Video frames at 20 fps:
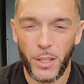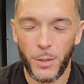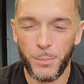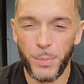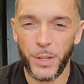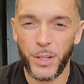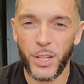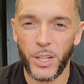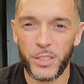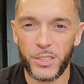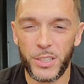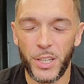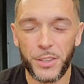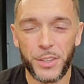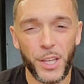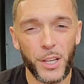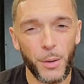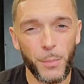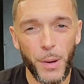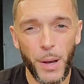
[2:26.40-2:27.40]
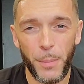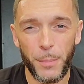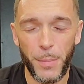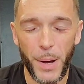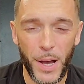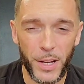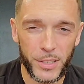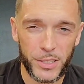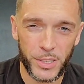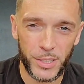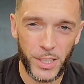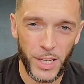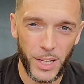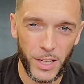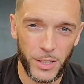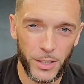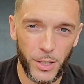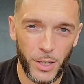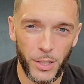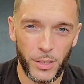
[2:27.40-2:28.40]
Because the thing about boxing
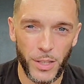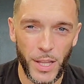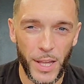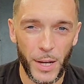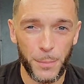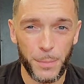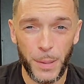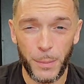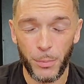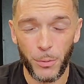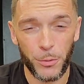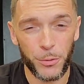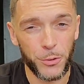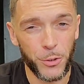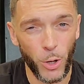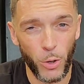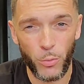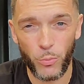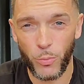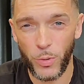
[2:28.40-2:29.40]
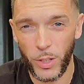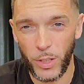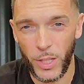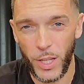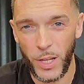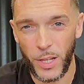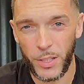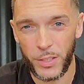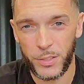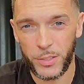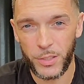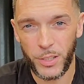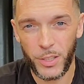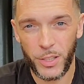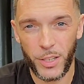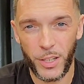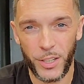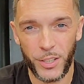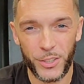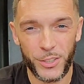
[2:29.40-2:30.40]
that a lot of people don't realize
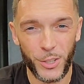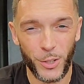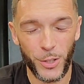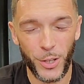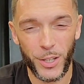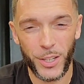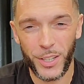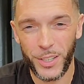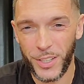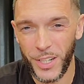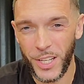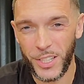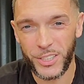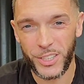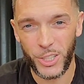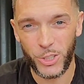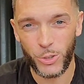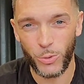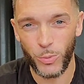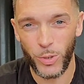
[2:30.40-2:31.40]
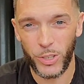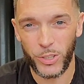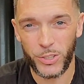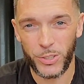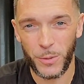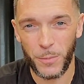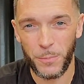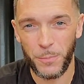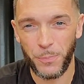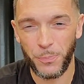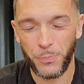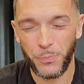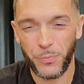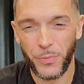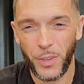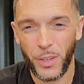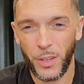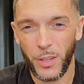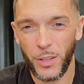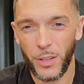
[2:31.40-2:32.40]
until they're in that situation,
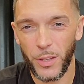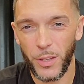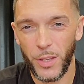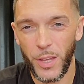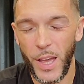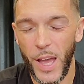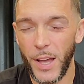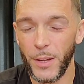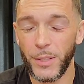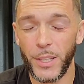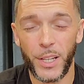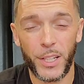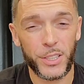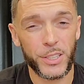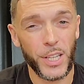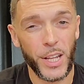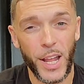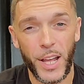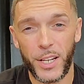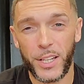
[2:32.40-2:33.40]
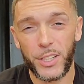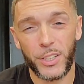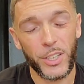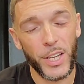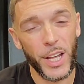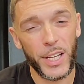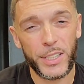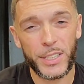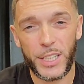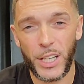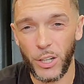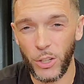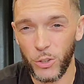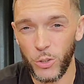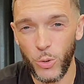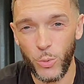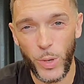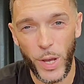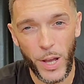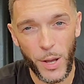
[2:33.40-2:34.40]
I, like I said, I cannot tell
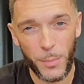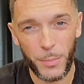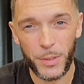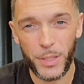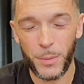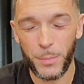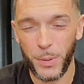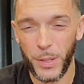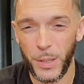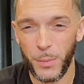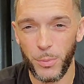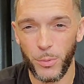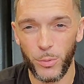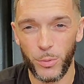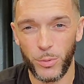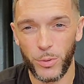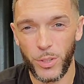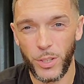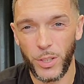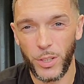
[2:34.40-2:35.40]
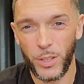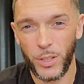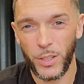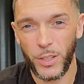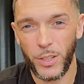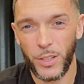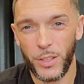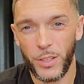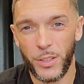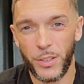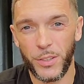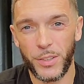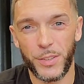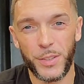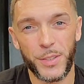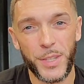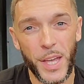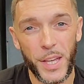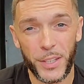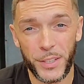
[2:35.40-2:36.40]
you how many people
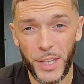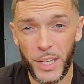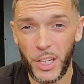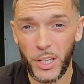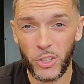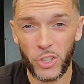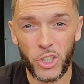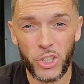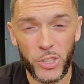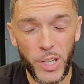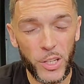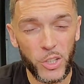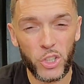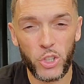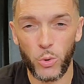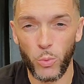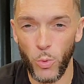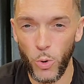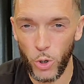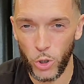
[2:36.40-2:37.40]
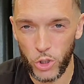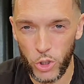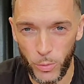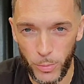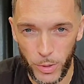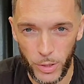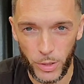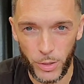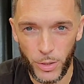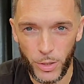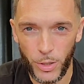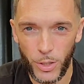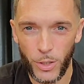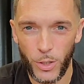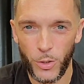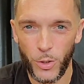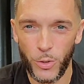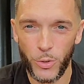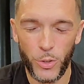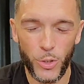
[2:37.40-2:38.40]
that they, they swore to me,
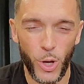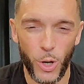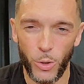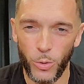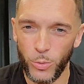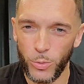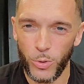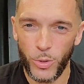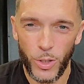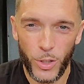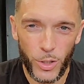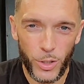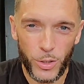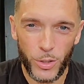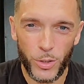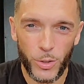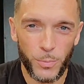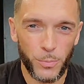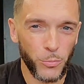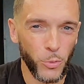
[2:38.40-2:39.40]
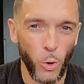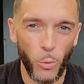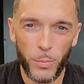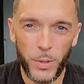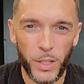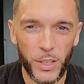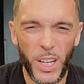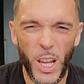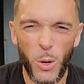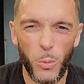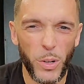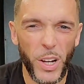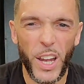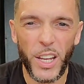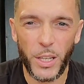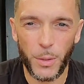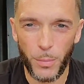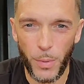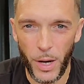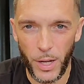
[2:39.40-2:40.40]
yo, don't be in there with
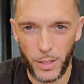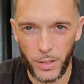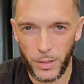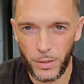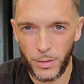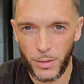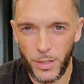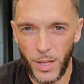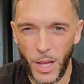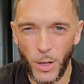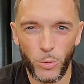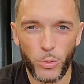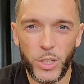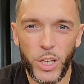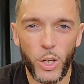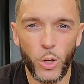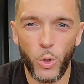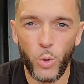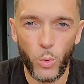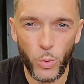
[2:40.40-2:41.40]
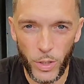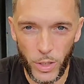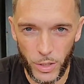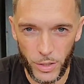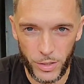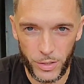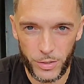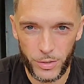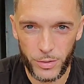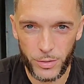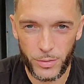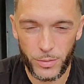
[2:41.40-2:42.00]
anybody. I don't care who it is.